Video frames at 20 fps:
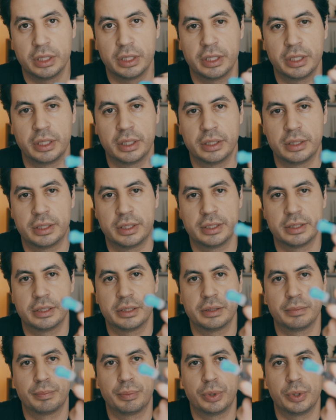
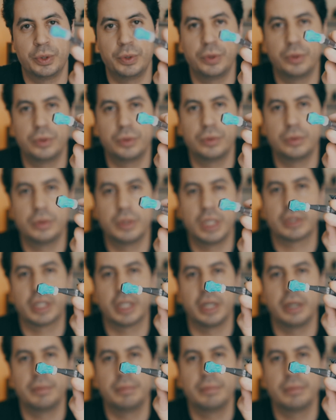this blue
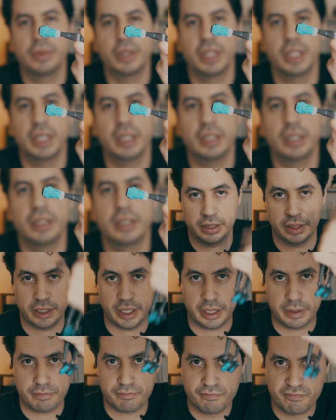gum thing to
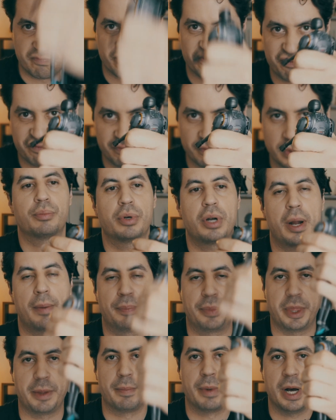like
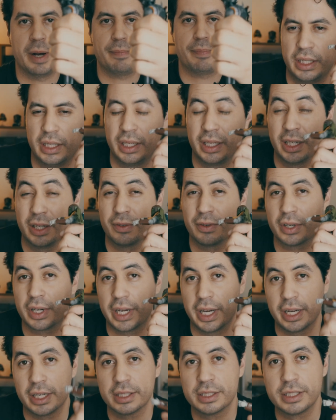prop them up. I never
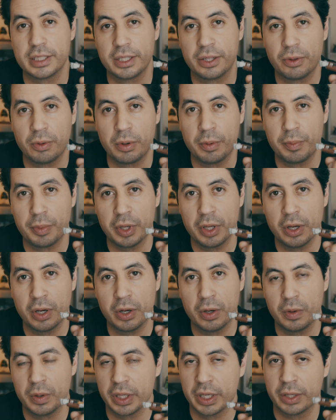got a
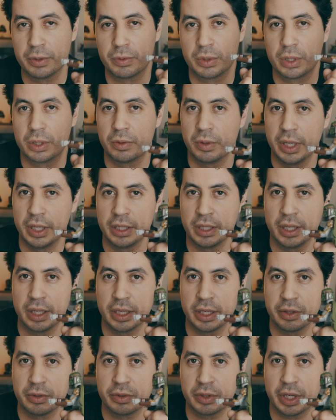C-3PO, and I regret
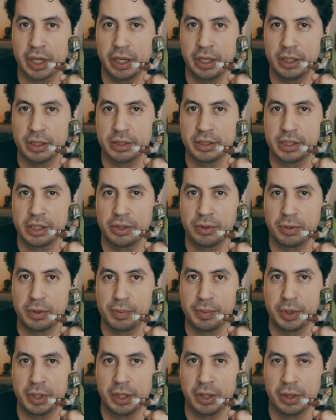not ever getting a
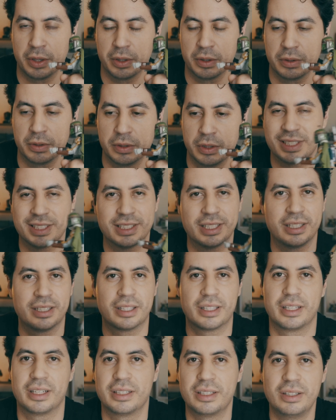C-3PO, because I
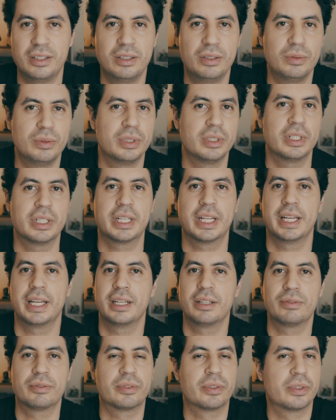thought, oh well,
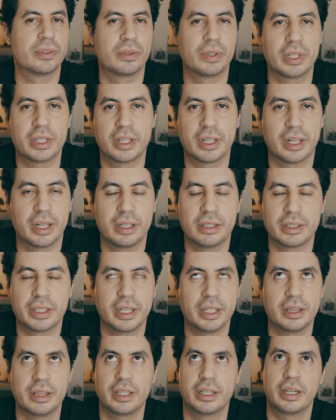I'll
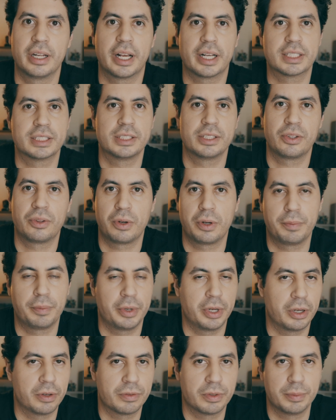get the next
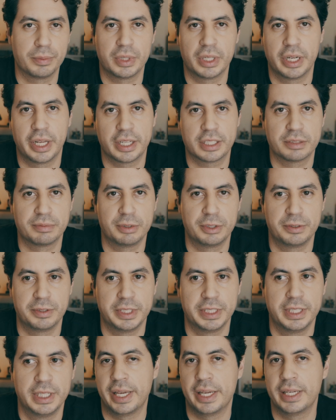C-3PO from the next
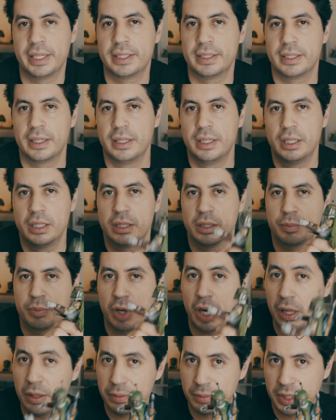movie. And the
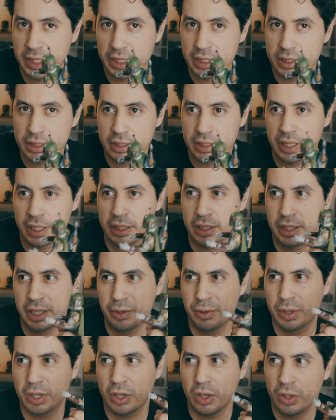problem is that
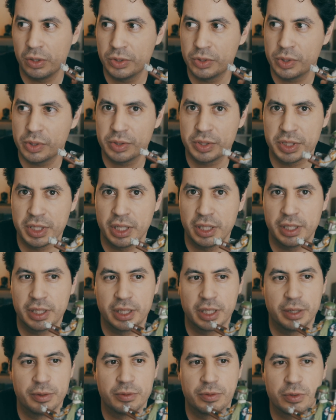they were also
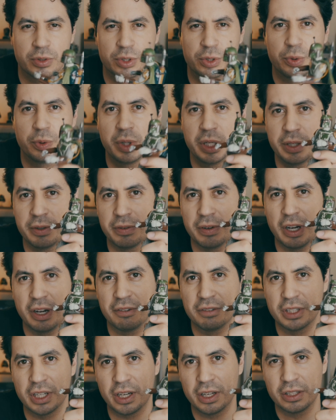selling them for
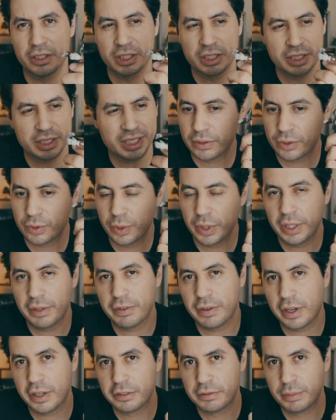$25.
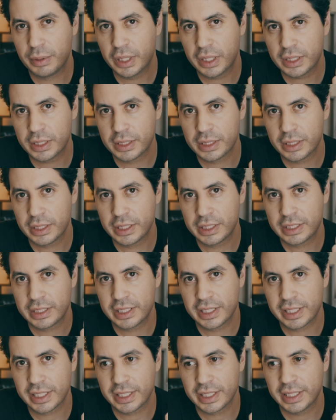$25? It's
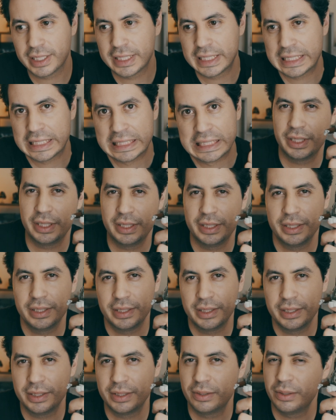like,
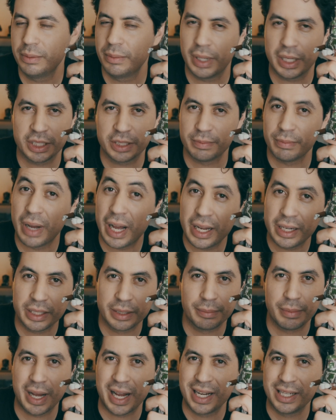it's too much money,
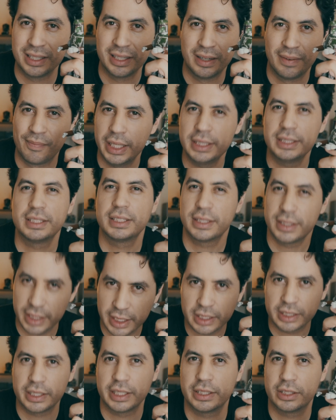man. It's
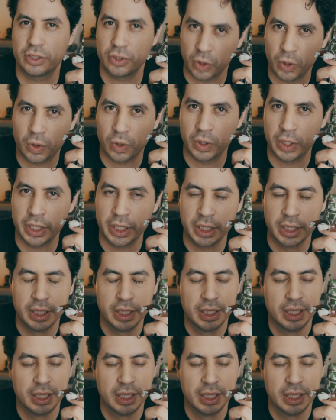still a toy.